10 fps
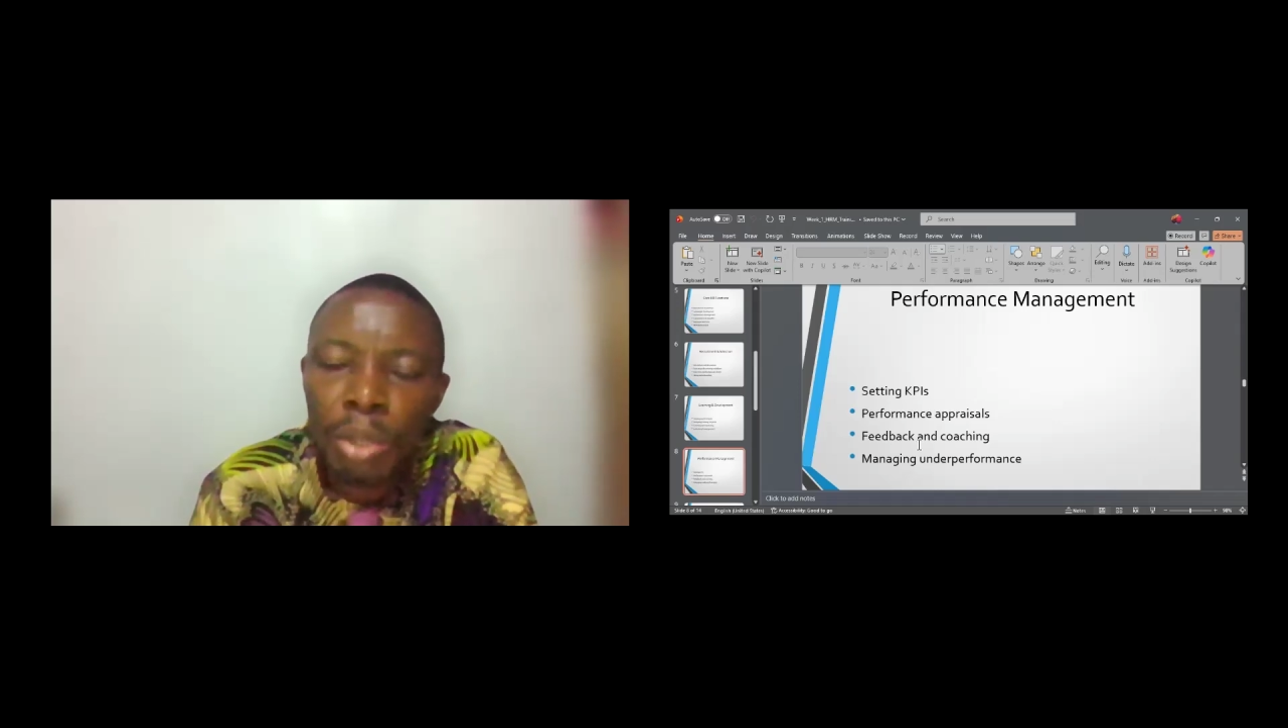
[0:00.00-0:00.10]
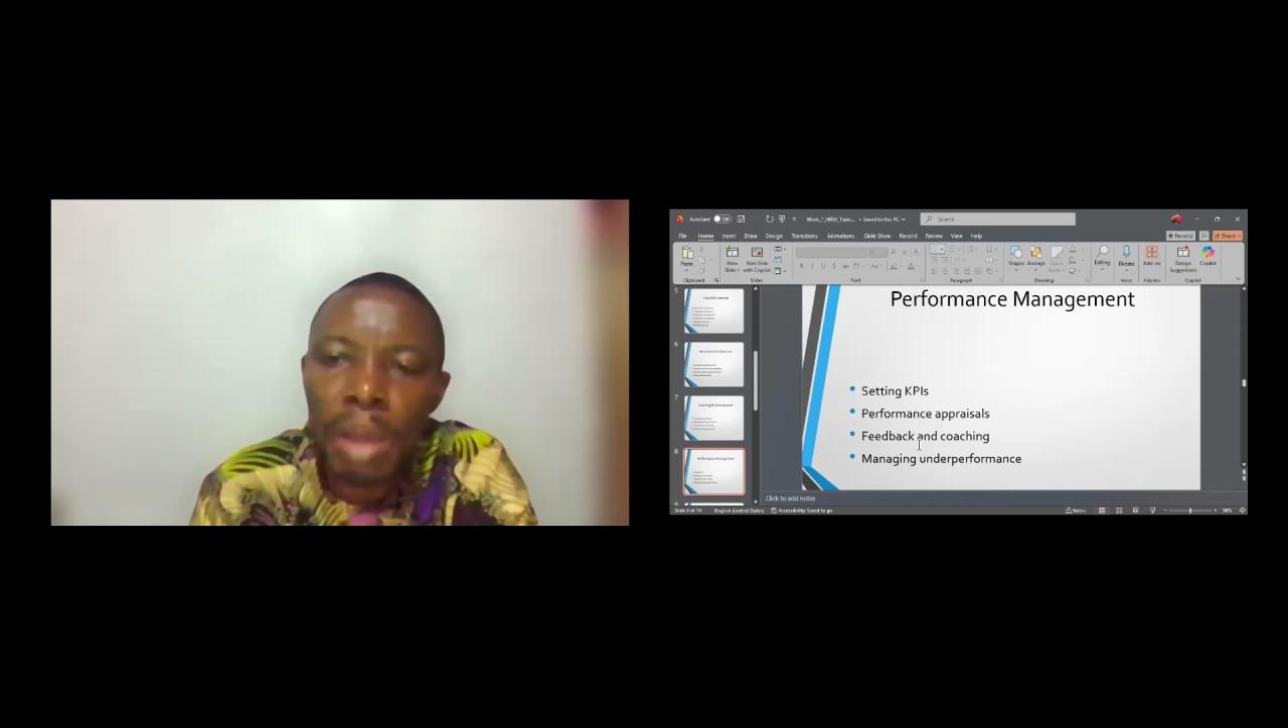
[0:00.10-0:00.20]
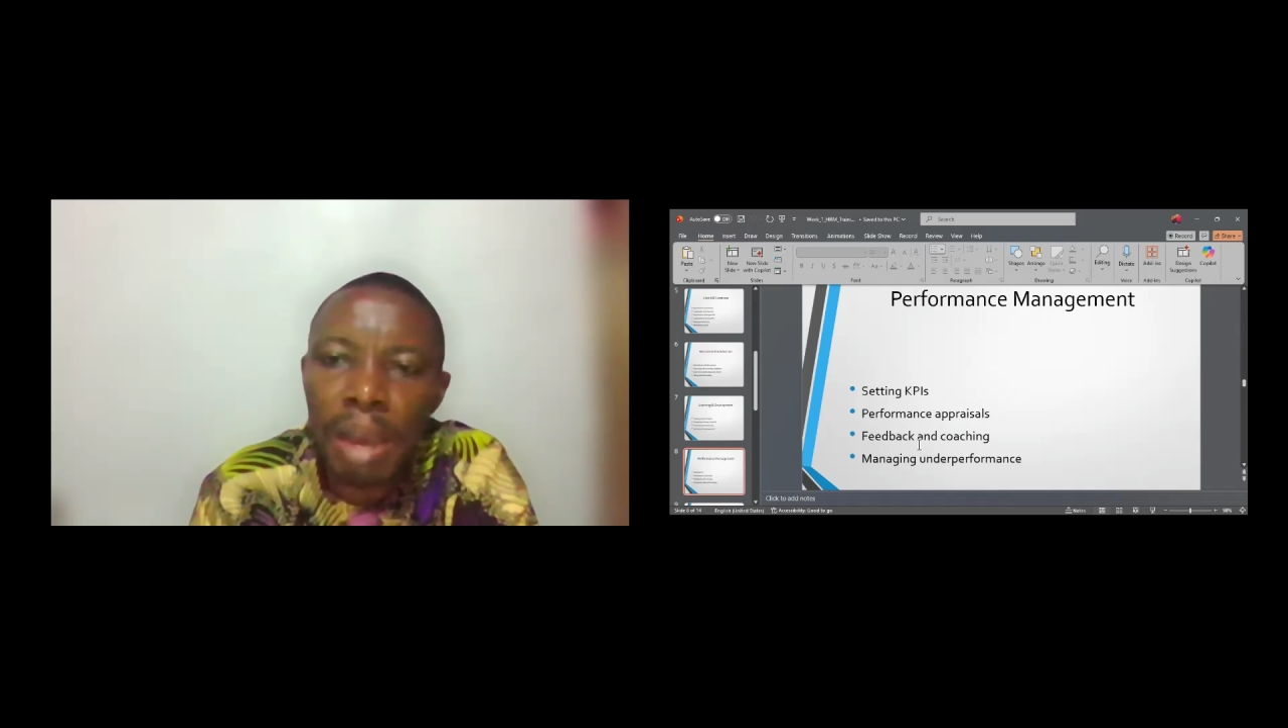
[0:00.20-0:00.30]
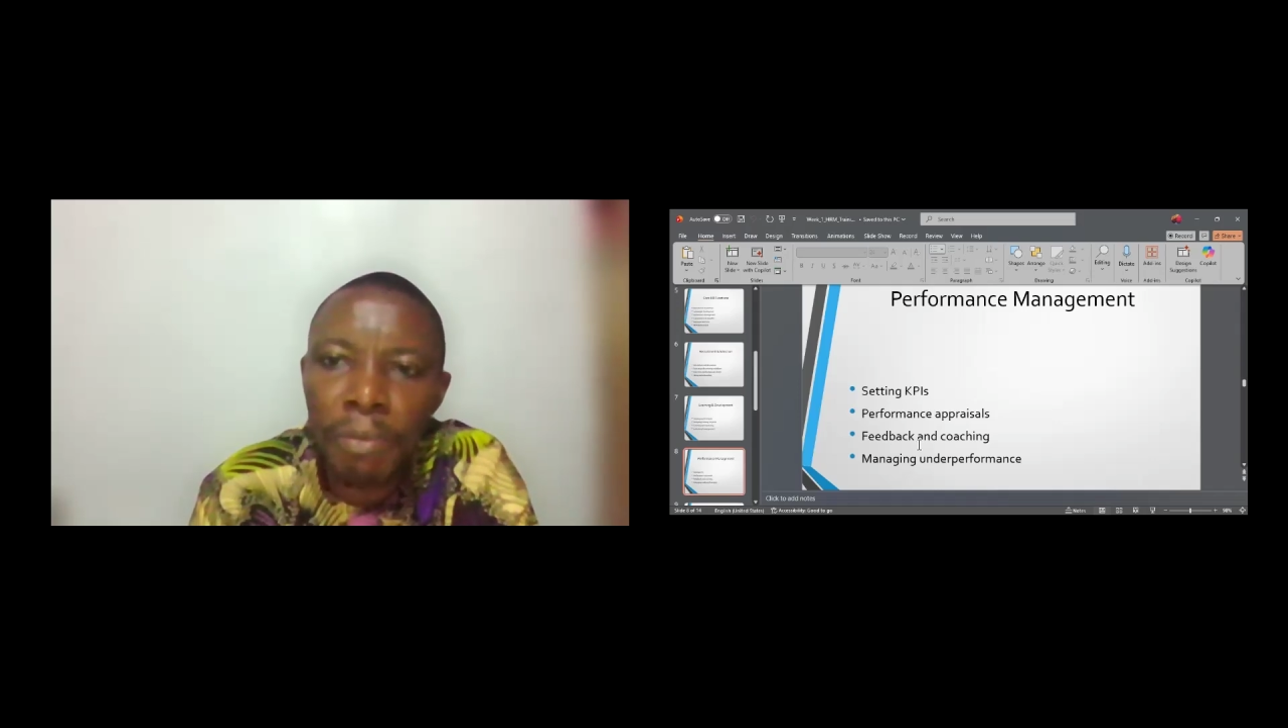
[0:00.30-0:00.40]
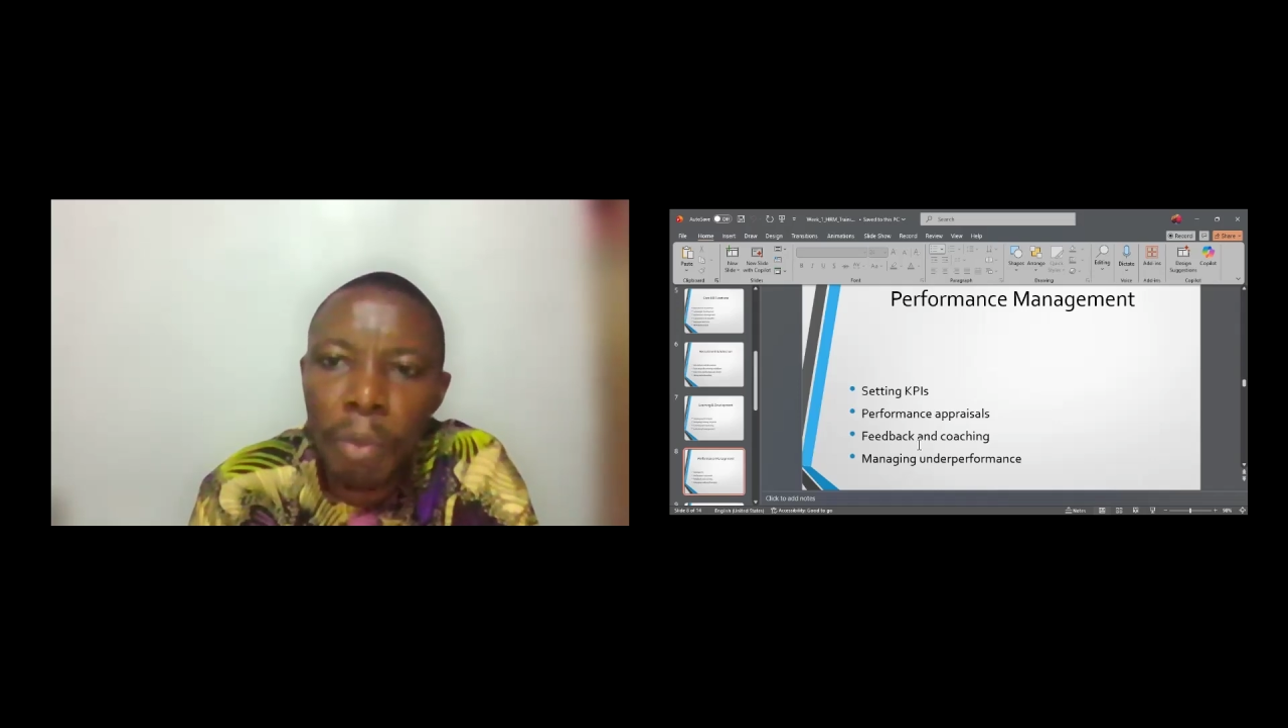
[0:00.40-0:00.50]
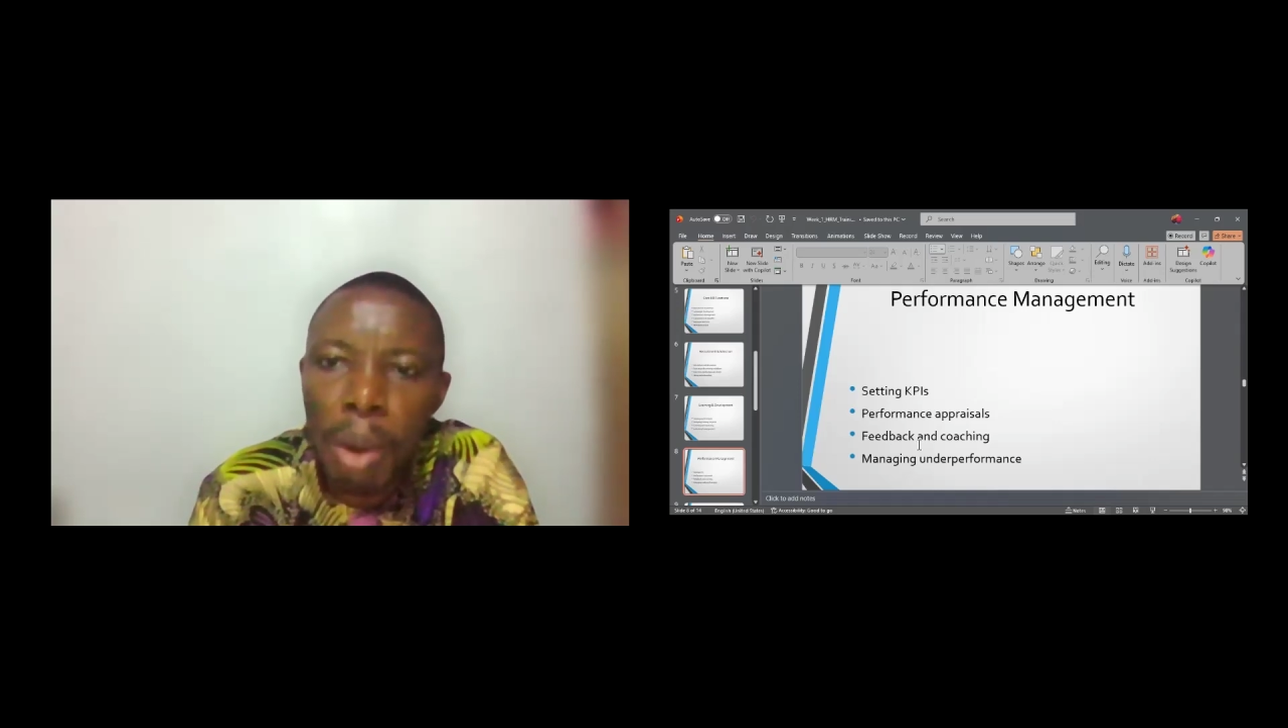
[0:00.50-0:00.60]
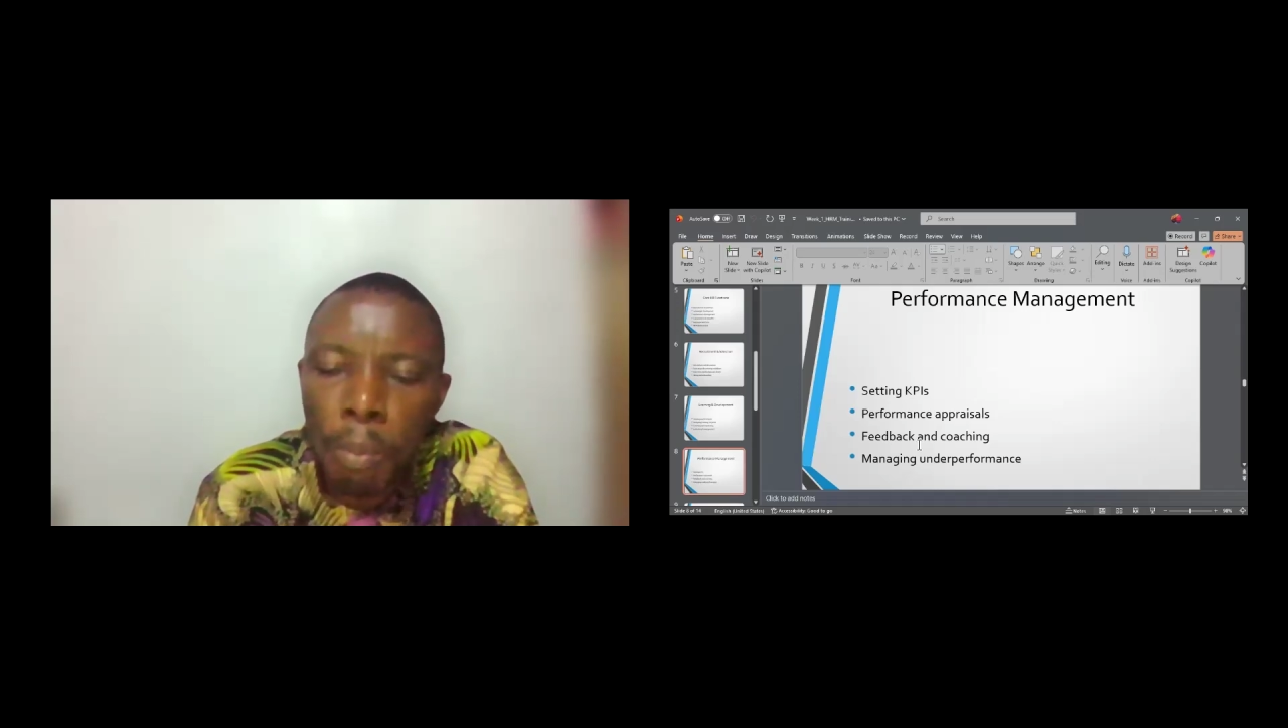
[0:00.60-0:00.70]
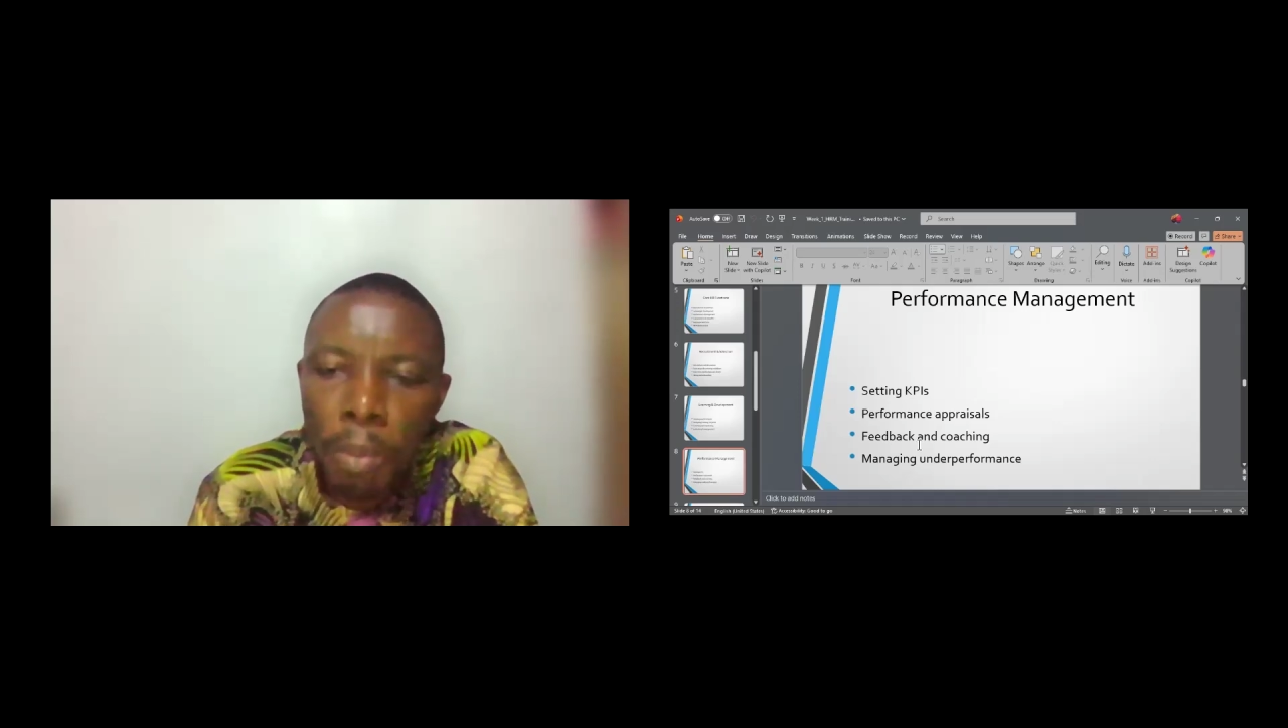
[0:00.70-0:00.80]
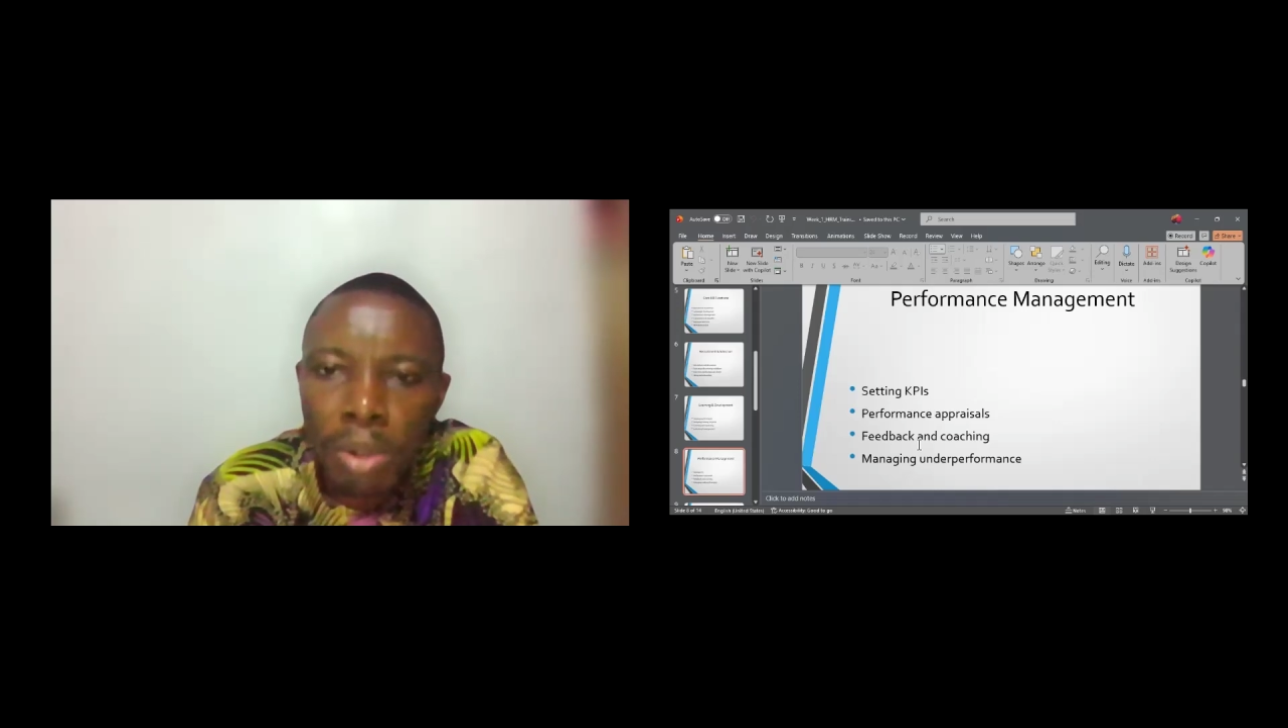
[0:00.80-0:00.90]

You have 1